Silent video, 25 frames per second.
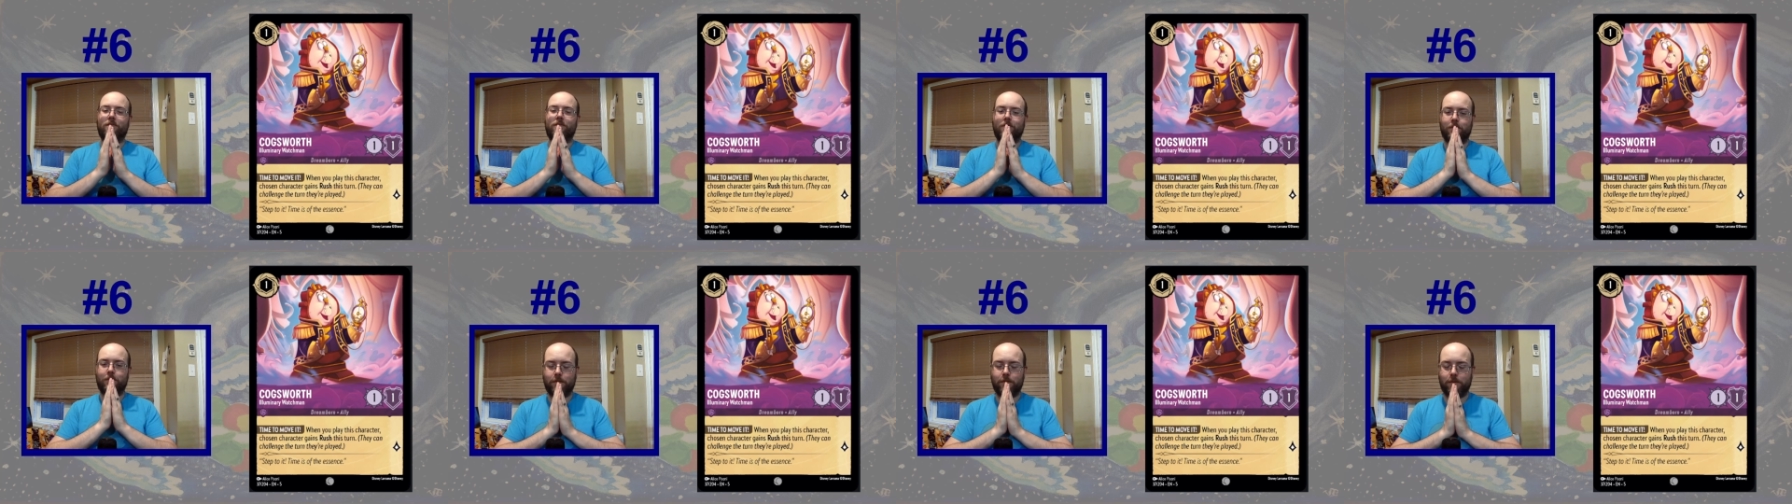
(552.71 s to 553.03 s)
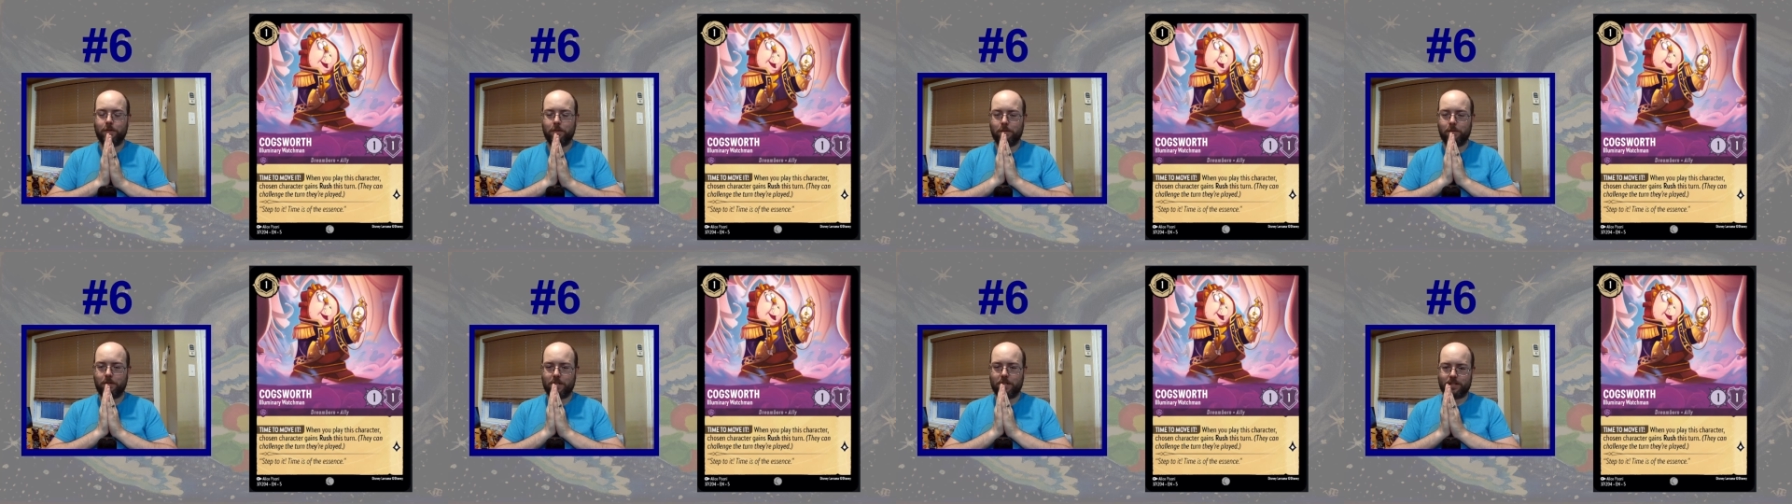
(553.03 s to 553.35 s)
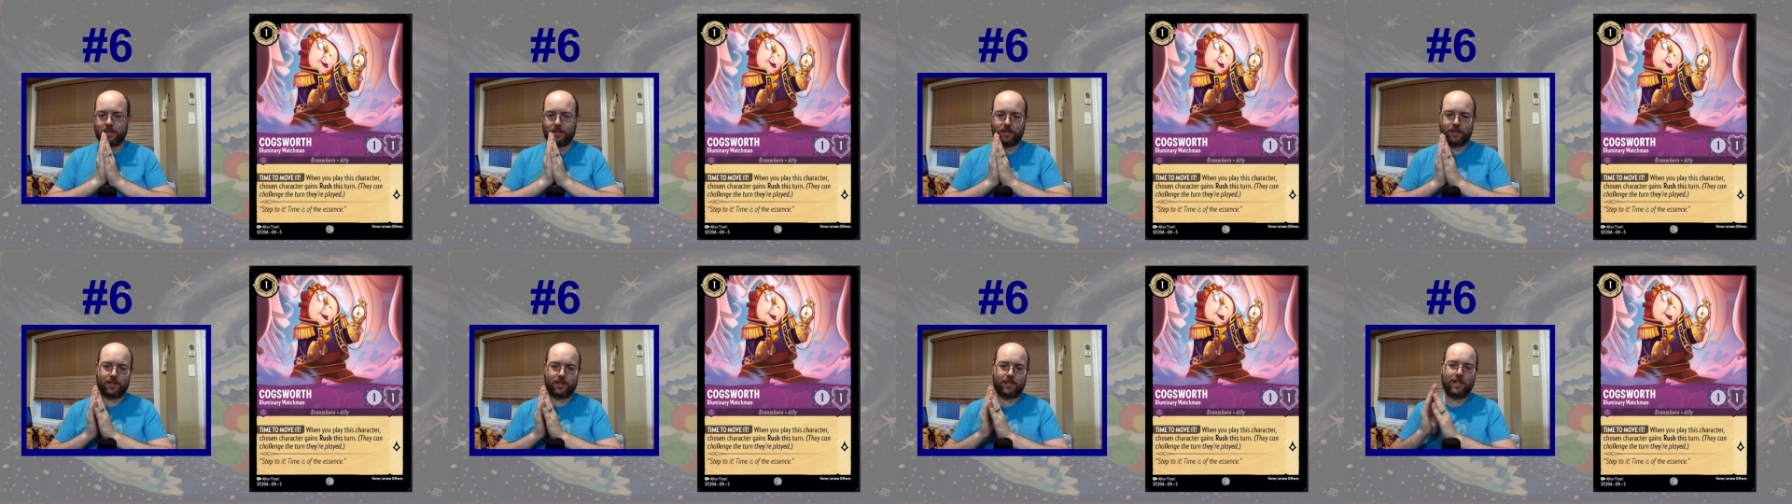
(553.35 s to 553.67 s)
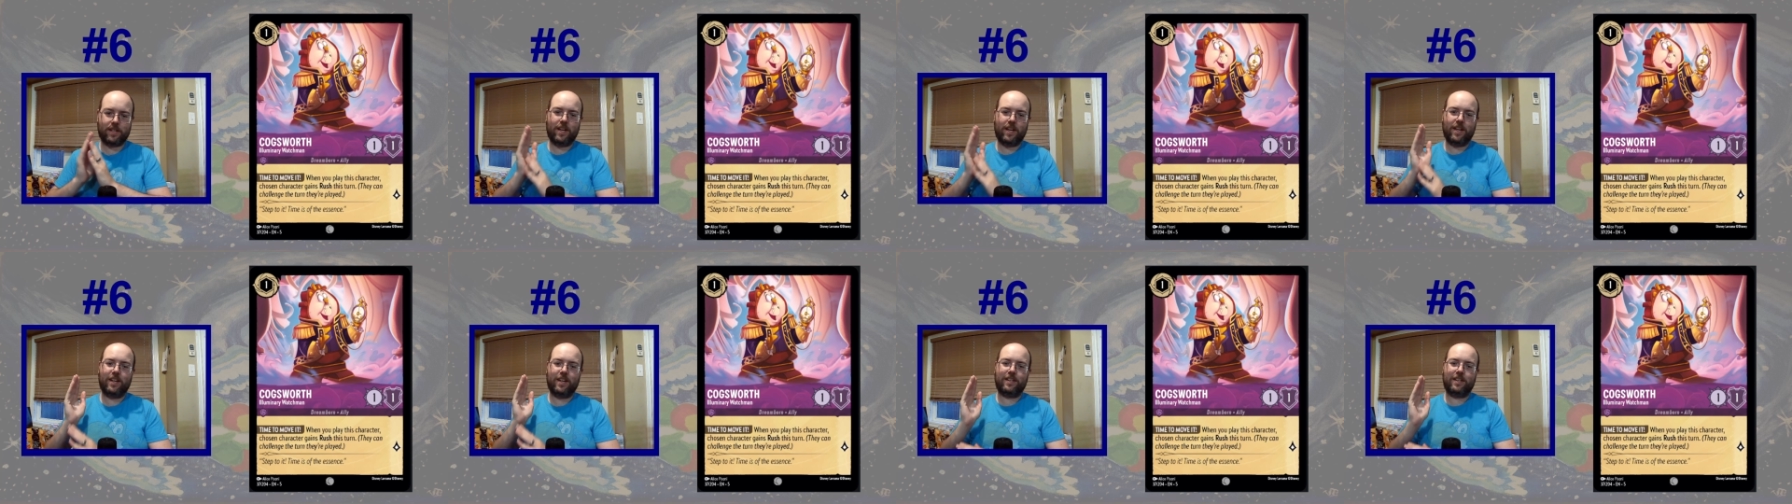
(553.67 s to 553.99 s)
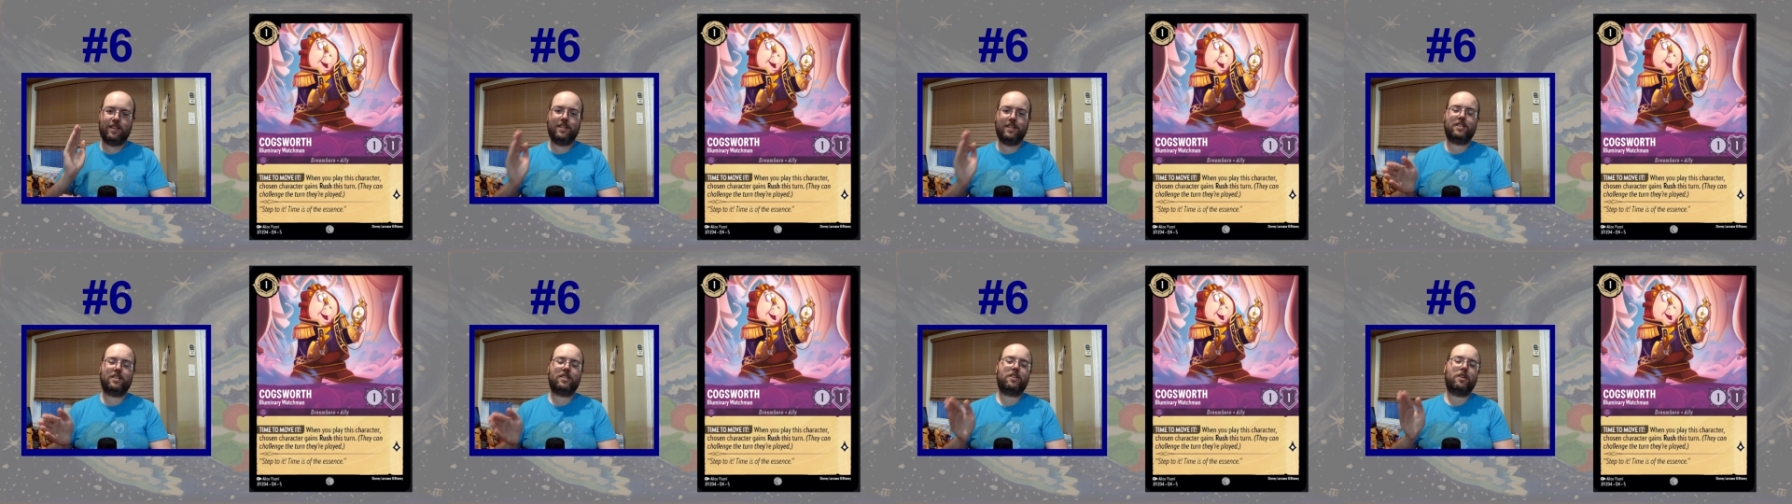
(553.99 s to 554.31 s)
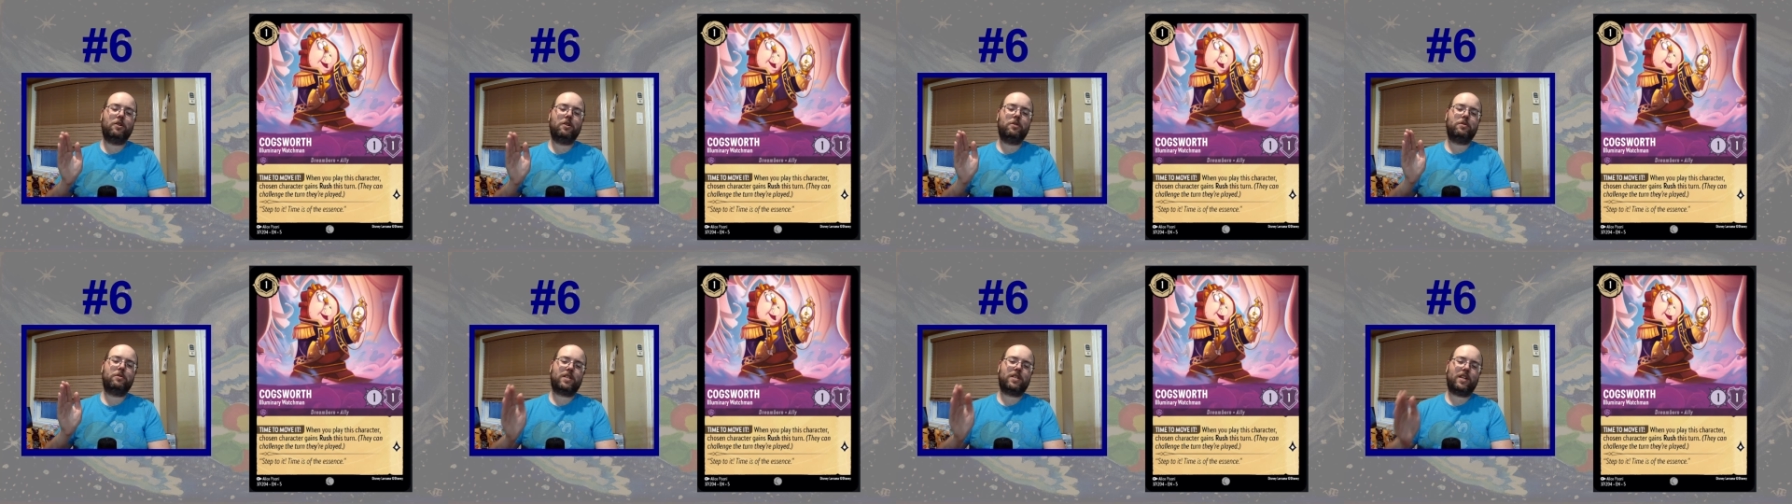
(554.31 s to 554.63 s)
Few reasons. This
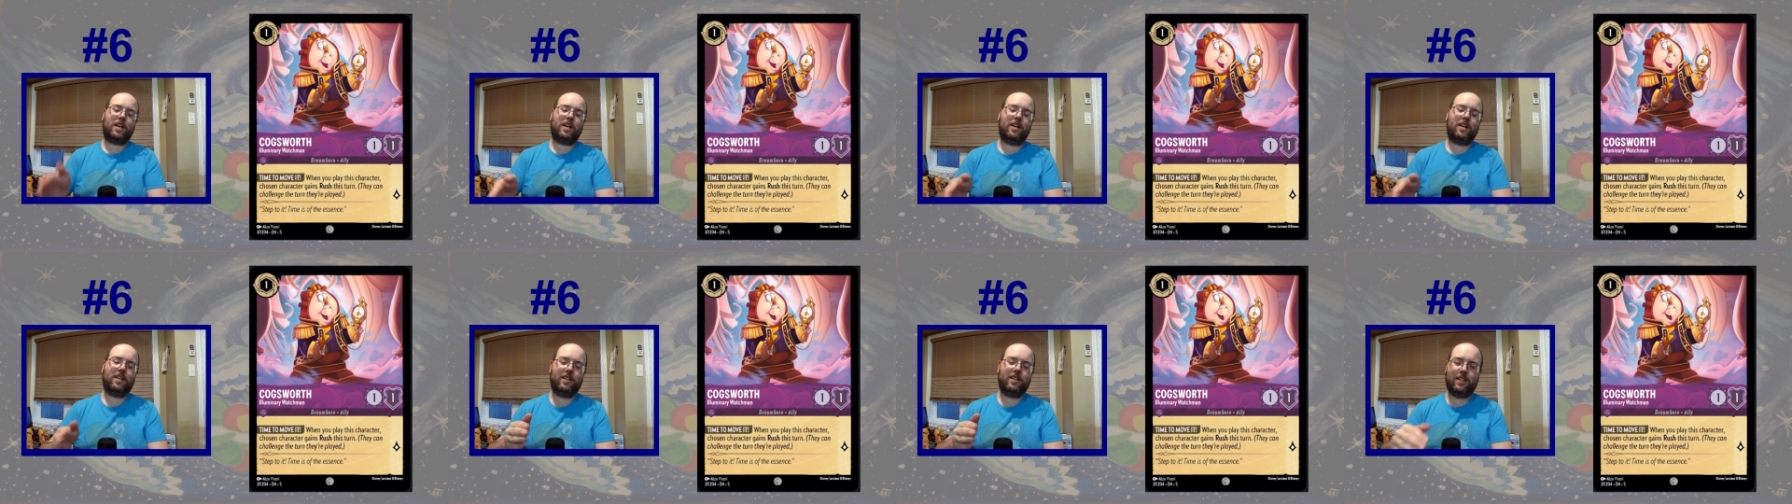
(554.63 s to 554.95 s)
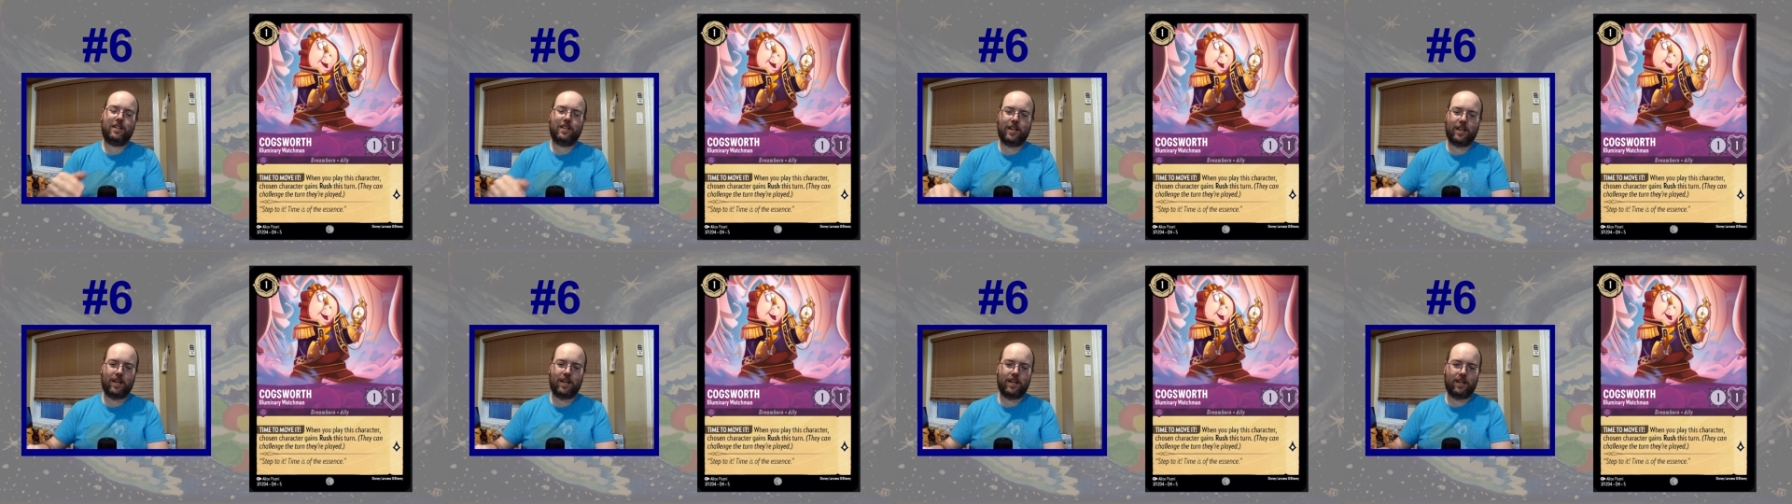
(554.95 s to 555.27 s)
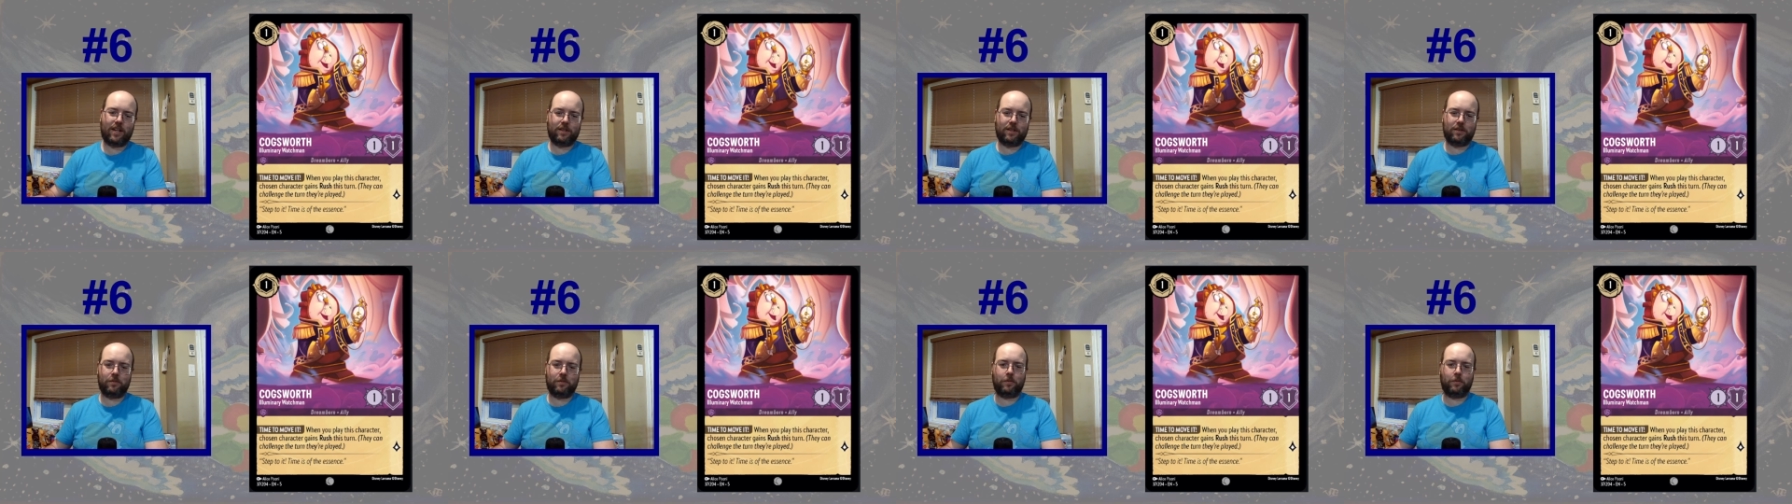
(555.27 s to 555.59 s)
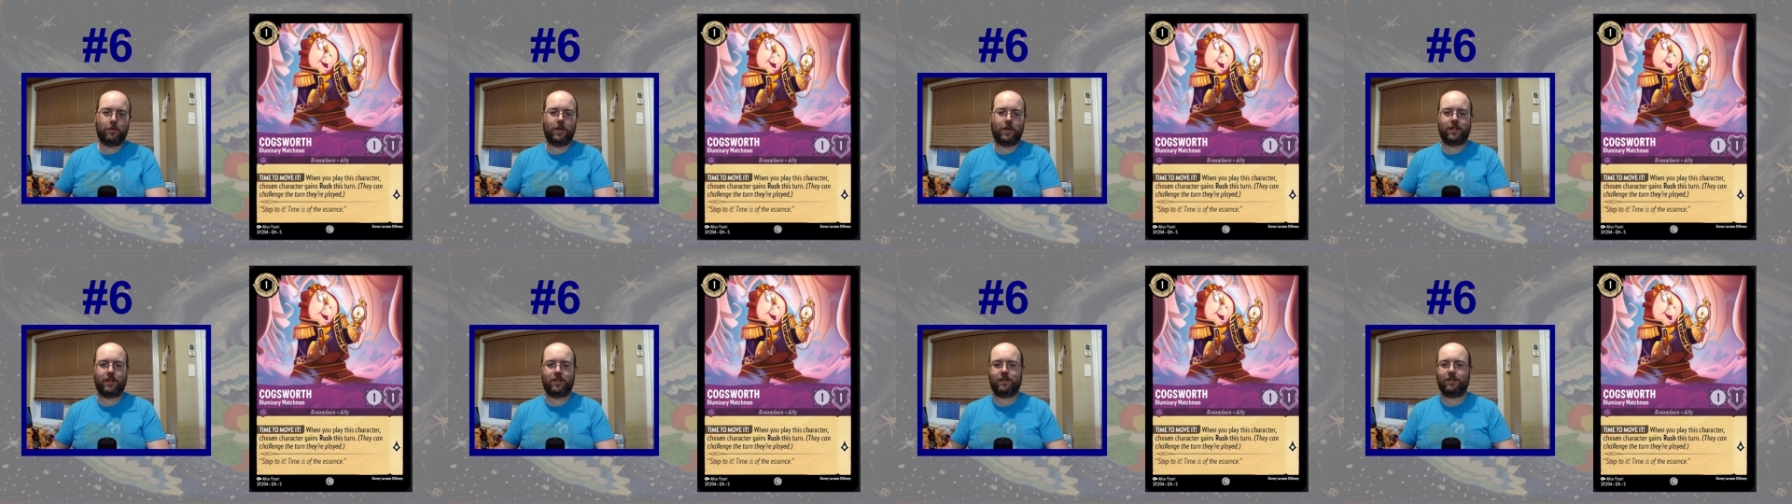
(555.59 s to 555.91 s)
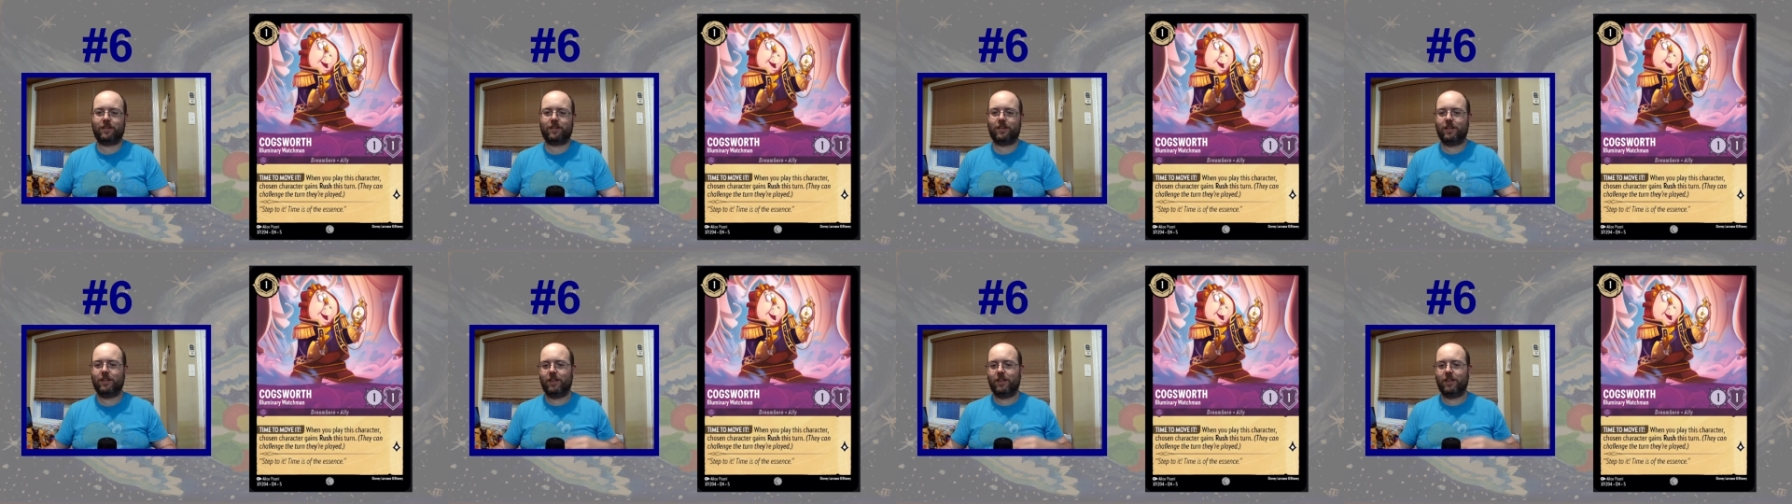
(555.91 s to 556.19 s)
goes hand in hand with